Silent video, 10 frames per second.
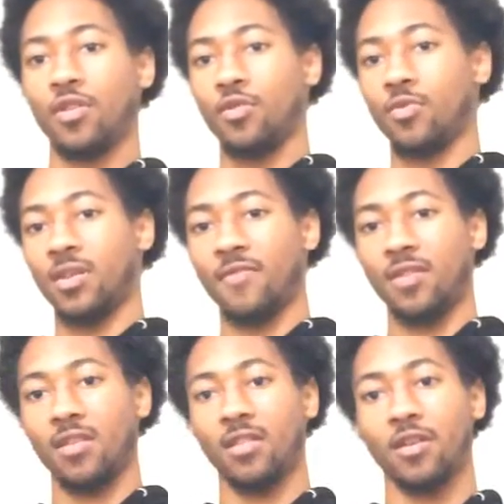you can
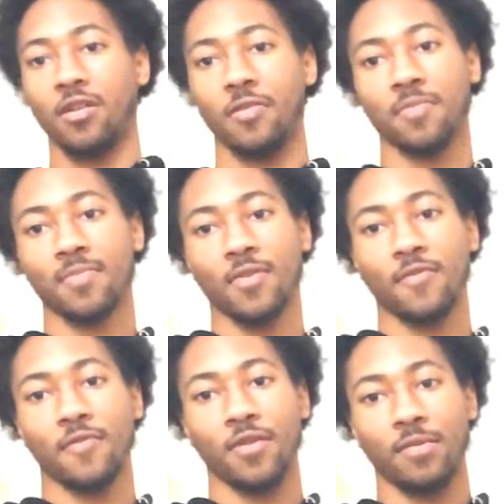definitely learn
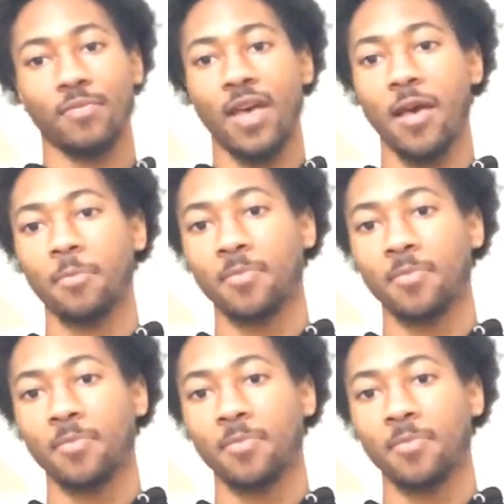from that.